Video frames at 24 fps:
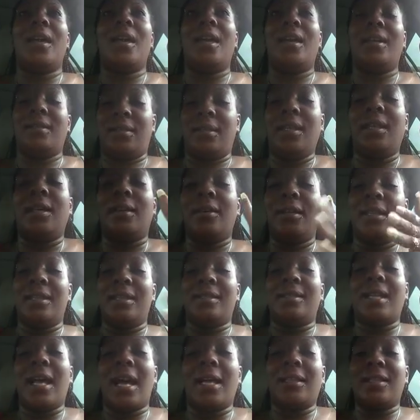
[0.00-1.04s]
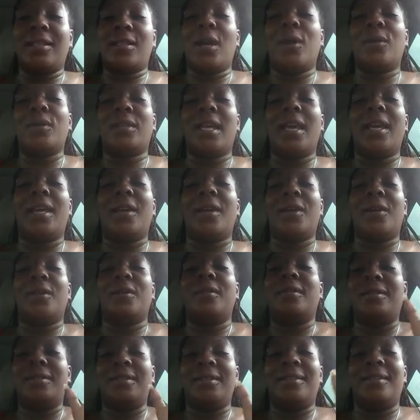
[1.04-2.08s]
still inside this
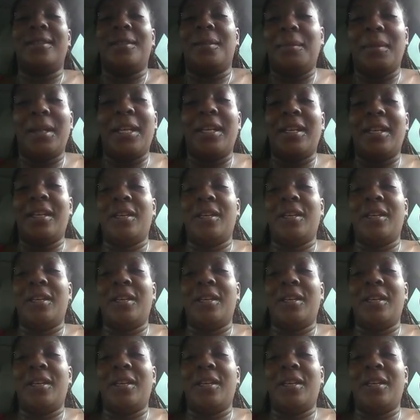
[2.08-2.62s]
hotel, but in a